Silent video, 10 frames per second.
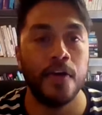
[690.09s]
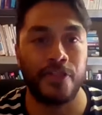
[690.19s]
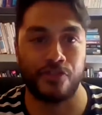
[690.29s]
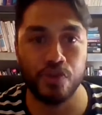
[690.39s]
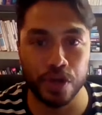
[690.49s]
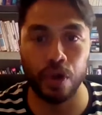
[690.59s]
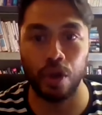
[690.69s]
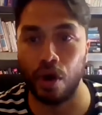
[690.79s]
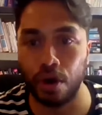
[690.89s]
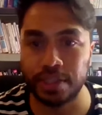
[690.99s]

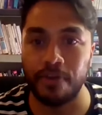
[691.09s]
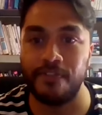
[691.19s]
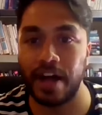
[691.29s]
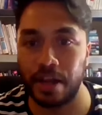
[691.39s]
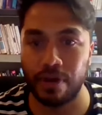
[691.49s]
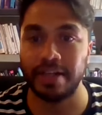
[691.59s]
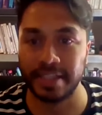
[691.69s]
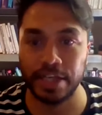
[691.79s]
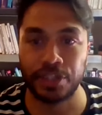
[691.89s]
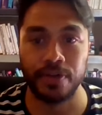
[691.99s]
through law's
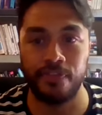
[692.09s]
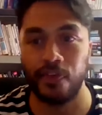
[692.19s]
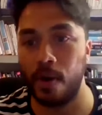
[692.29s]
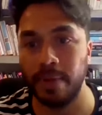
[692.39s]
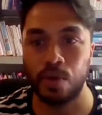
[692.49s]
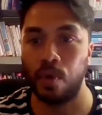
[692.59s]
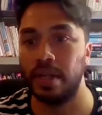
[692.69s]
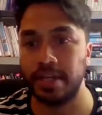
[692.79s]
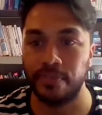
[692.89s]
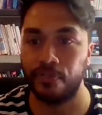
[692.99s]
valorization of formal
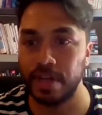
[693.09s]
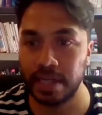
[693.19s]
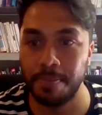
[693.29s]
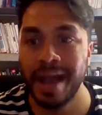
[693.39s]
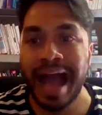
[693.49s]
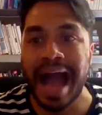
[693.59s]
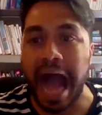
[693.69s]
equality and freedom,